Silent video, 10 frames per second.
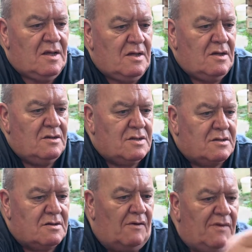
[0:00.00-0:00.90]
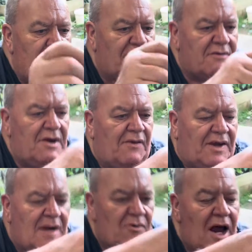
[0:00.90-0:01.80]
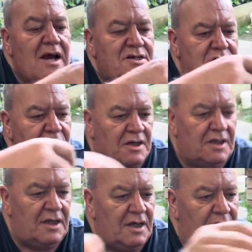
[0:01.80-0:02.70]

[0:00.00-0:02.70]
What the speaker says: who's on the other end of the camera, as you can hear.